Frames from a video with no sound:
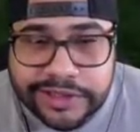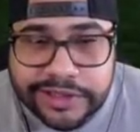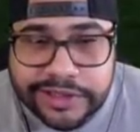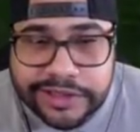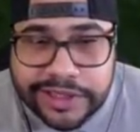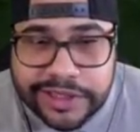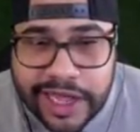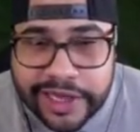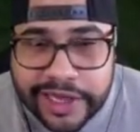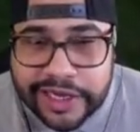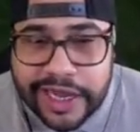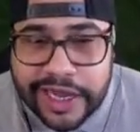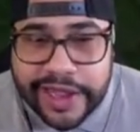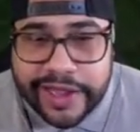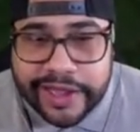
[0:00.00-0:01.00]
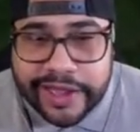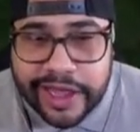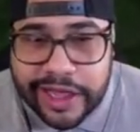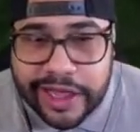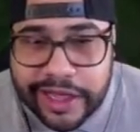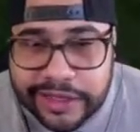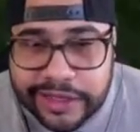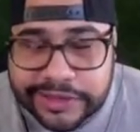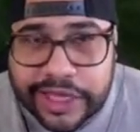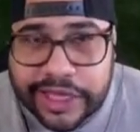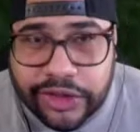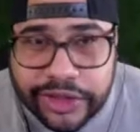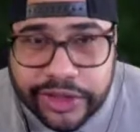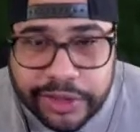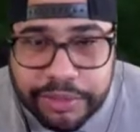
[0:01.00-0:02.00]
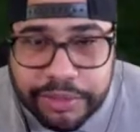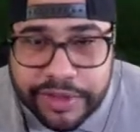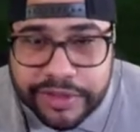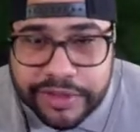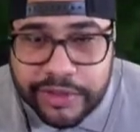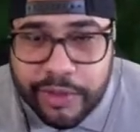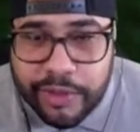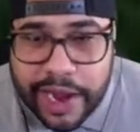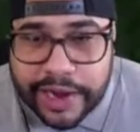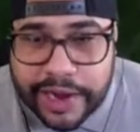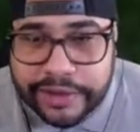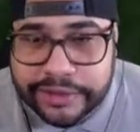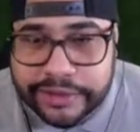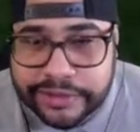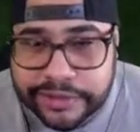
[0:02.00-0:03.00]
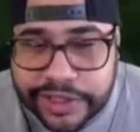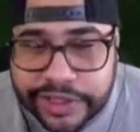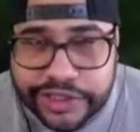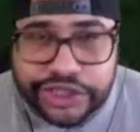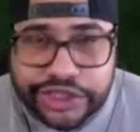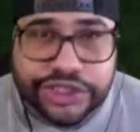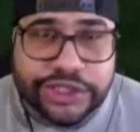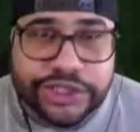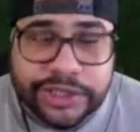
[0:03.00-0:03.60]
Kind of like uh, Zelda Breath of the Wild-ish?